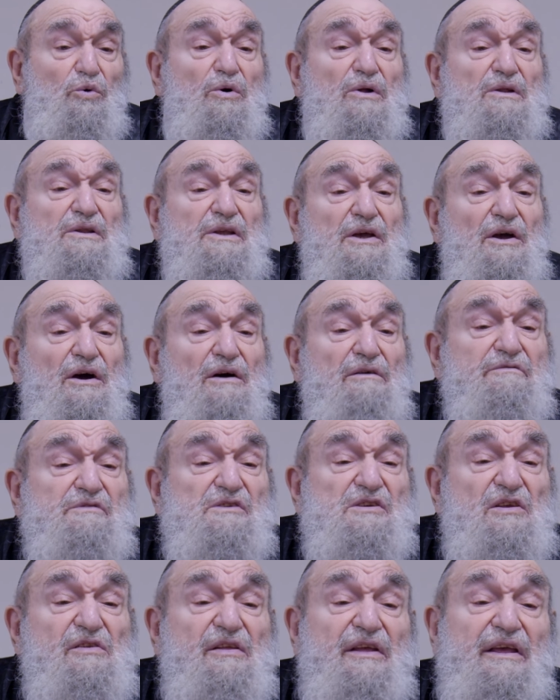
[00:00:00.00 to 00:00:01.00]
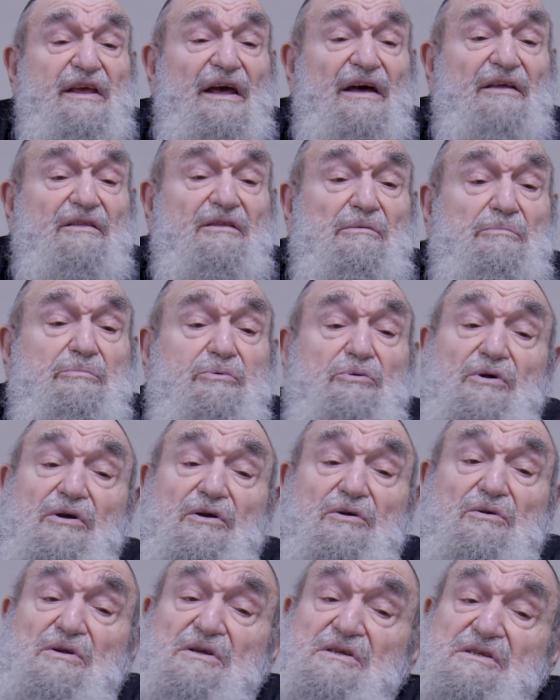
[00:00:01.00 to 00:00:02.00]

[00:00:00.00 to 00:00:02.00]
all the others together brought only